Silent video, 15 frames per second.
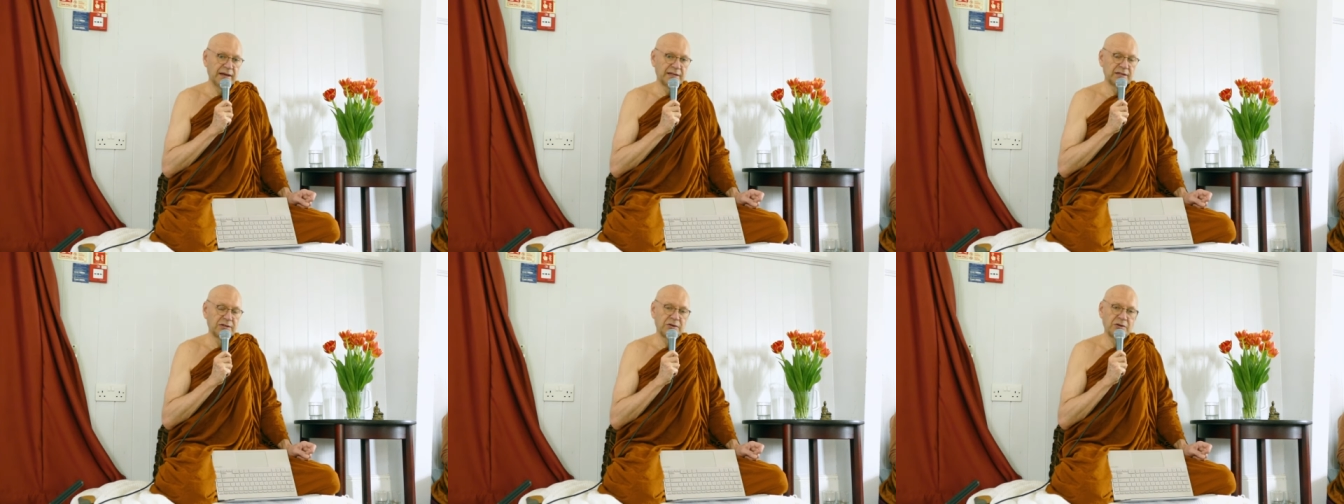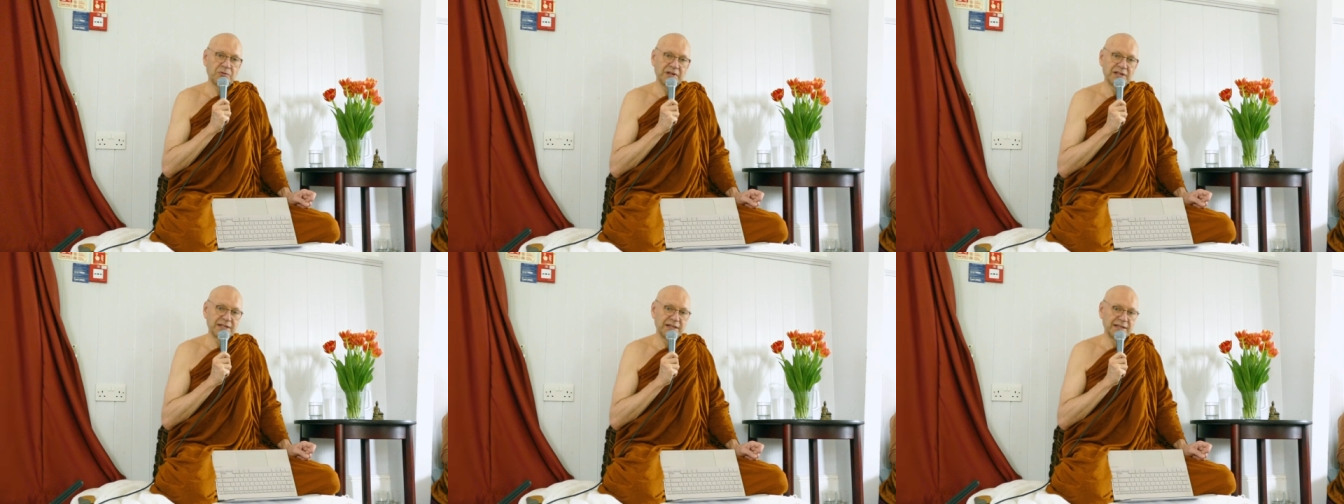It's a good
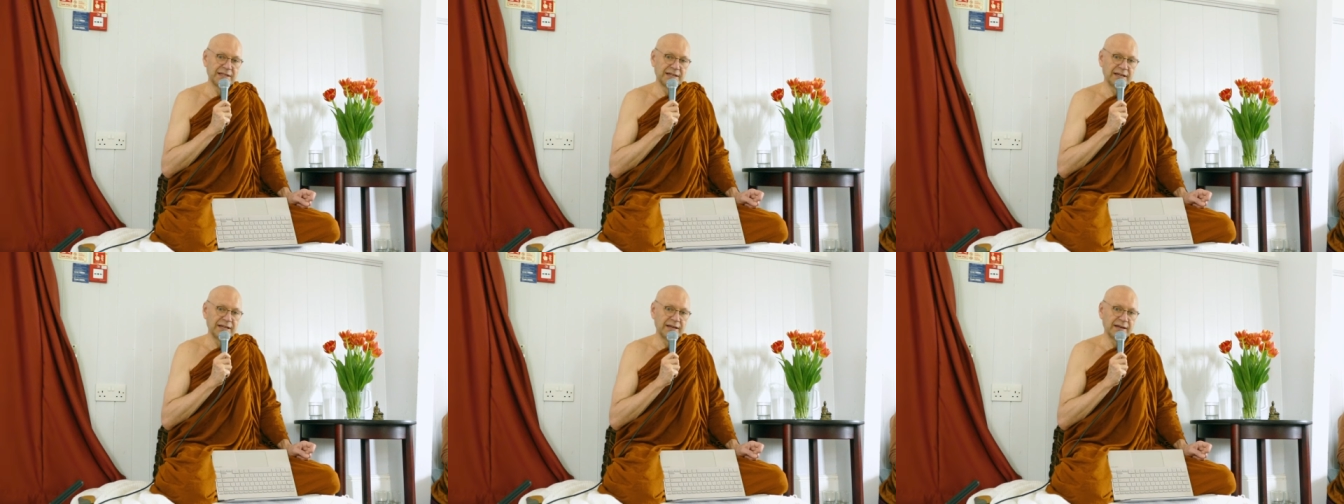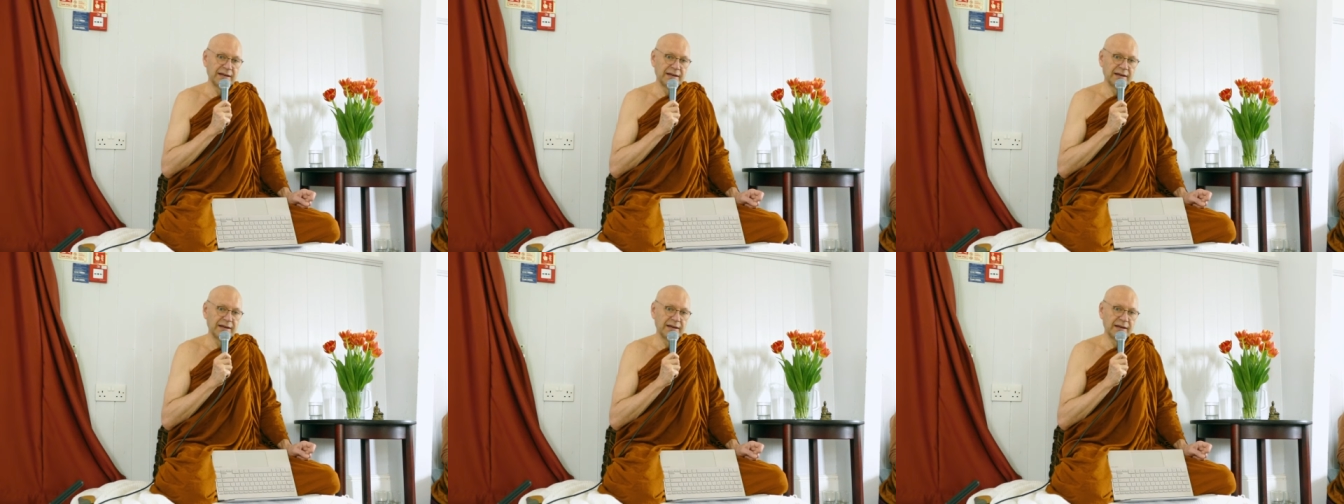question, isn't
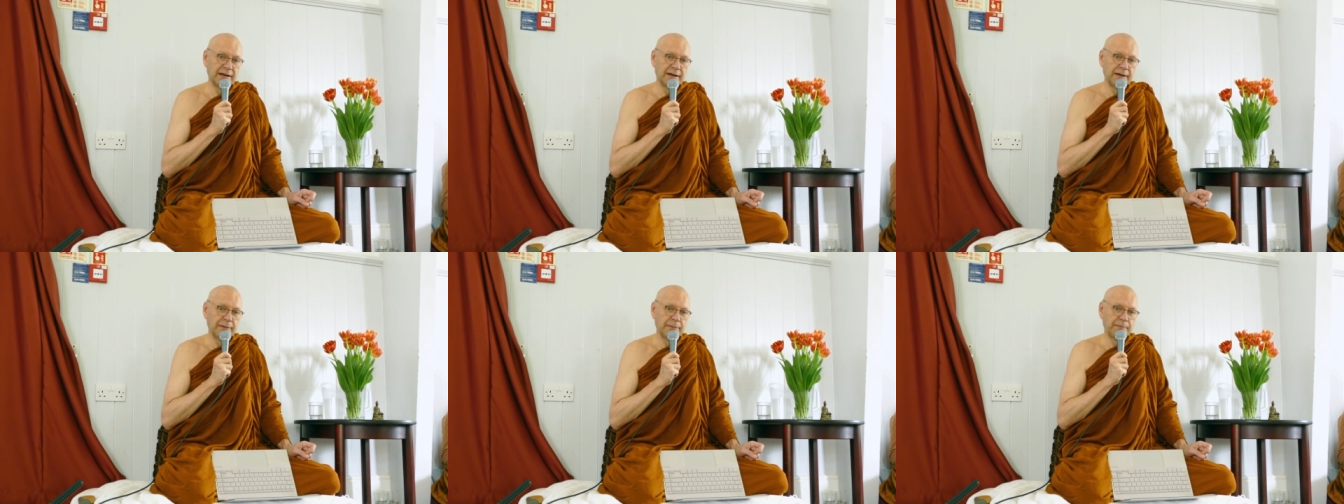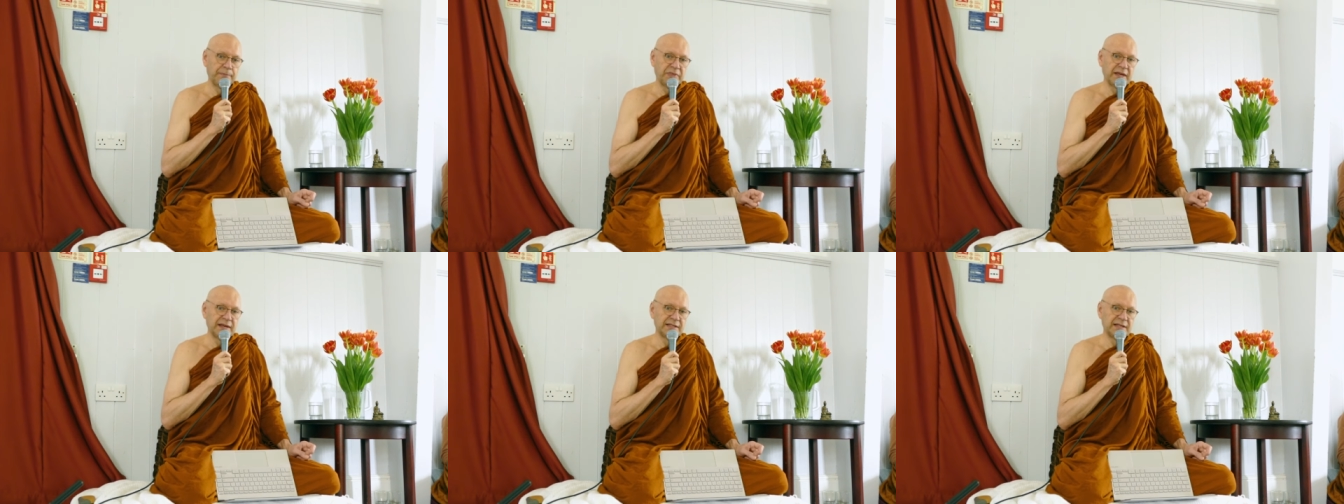it?
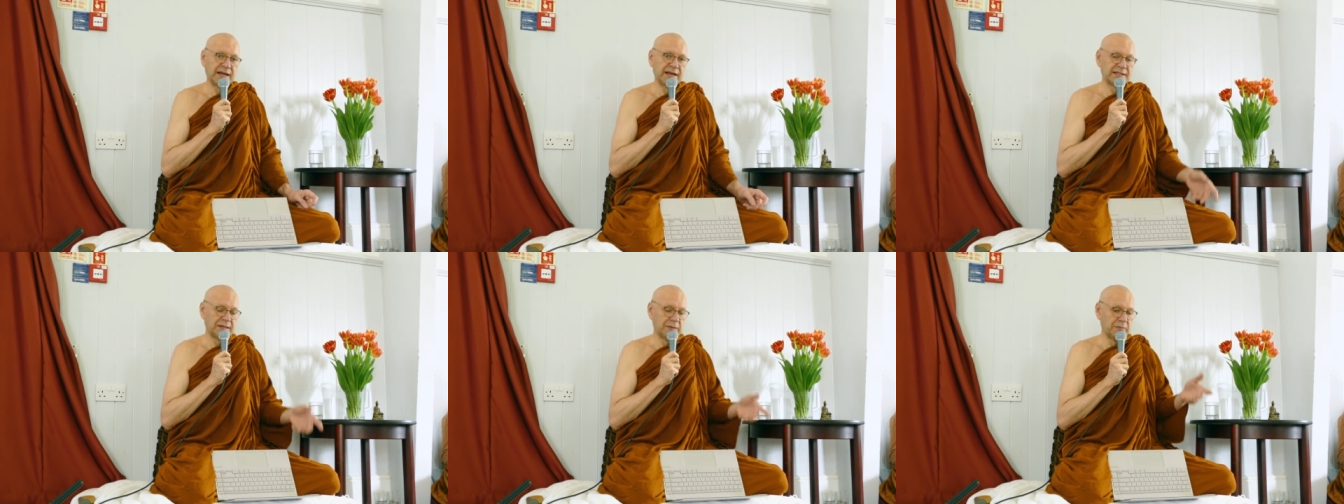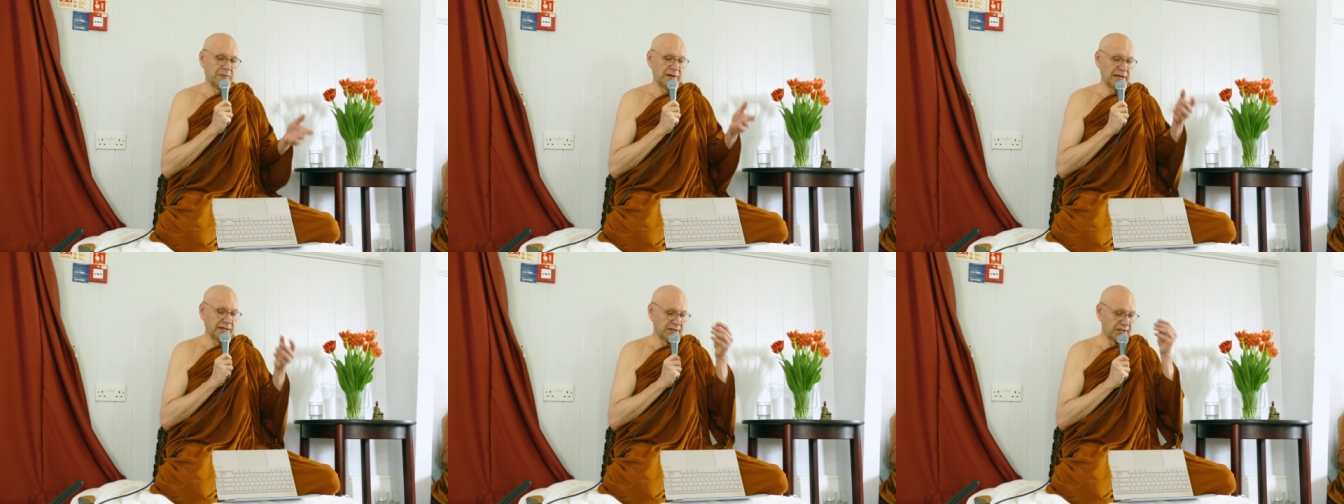There's a nice
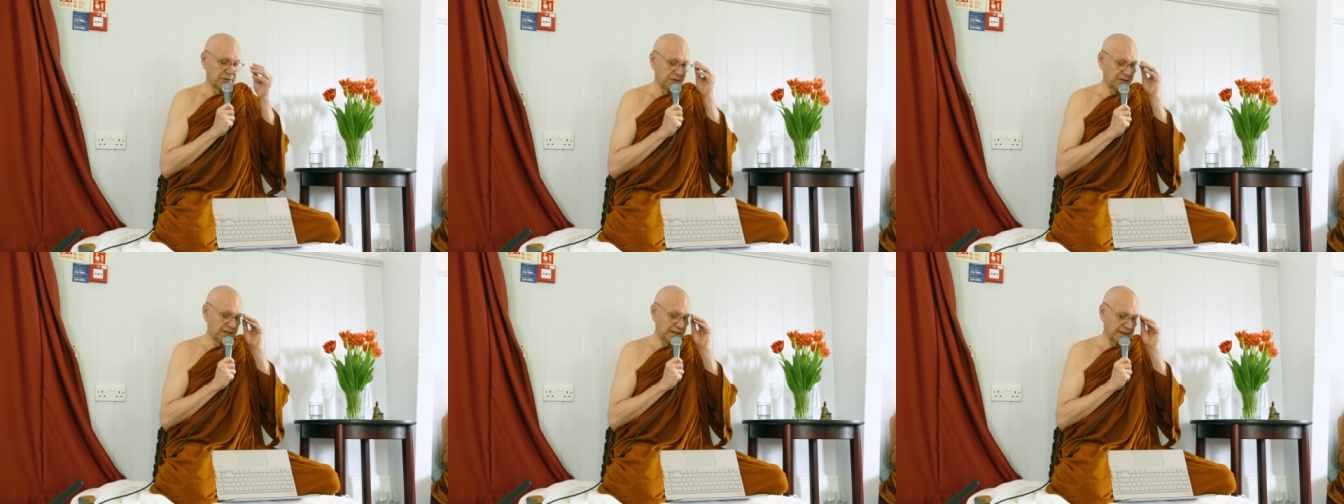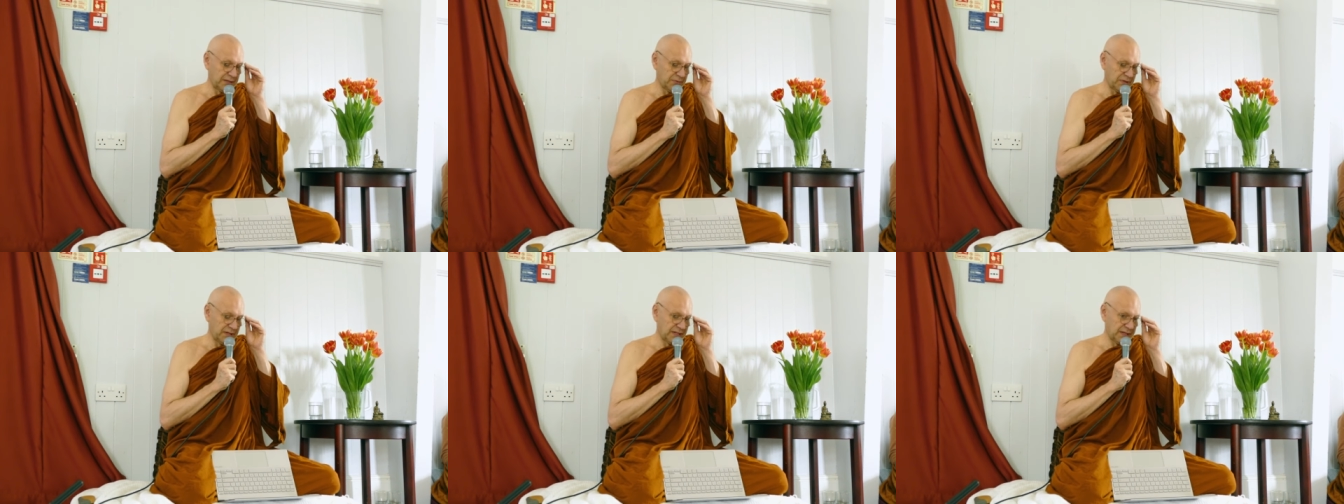symbol in the
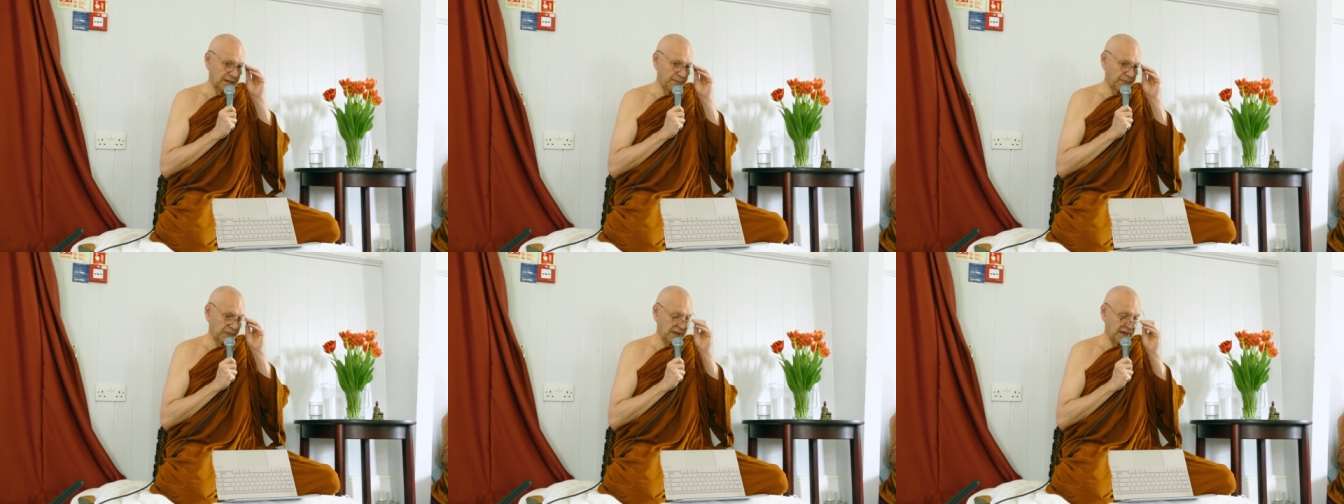suttas which uh,